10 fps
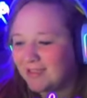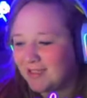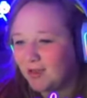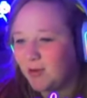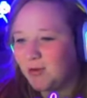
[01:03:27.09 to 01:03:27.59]
to
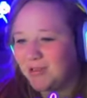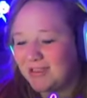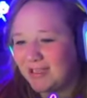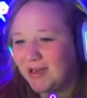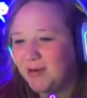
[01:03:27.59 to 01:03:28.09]
gold
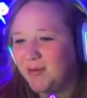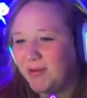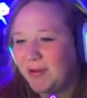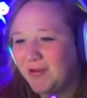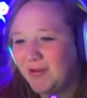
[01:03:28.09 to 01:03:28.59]
digger
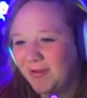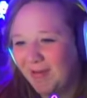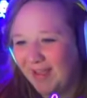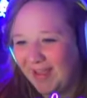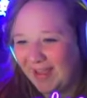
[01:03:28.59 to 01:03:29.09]
real
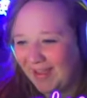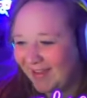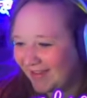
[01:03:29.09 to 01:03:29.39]
quick.